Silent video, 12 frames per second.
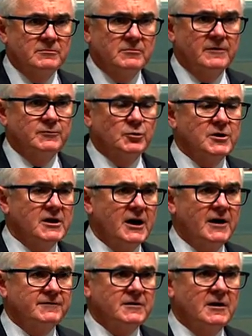of looking
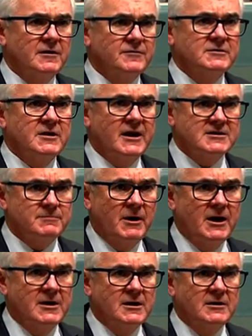after the
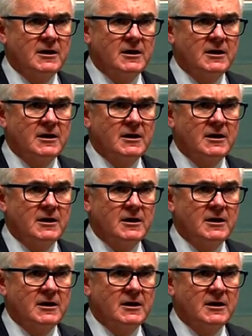Tasmanian